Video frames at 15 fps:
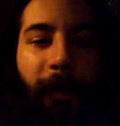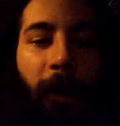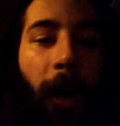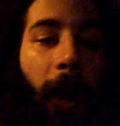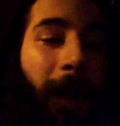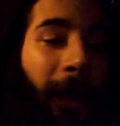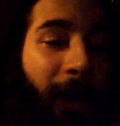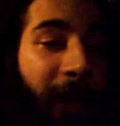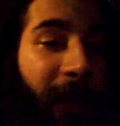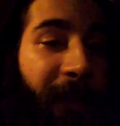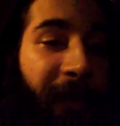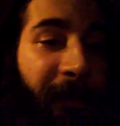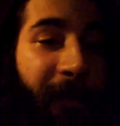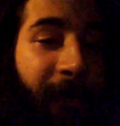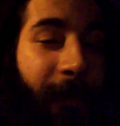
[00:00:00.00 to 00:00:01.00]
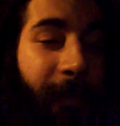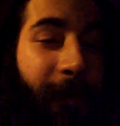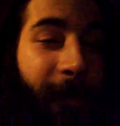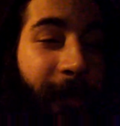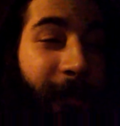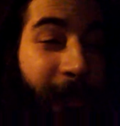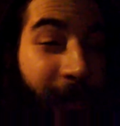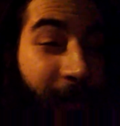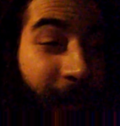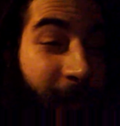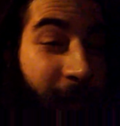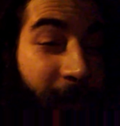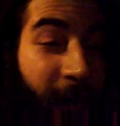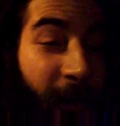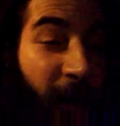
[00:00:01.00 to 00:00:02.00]

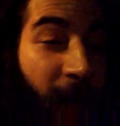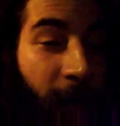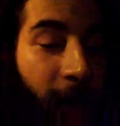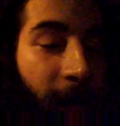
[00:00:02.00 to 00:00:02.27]
colonists,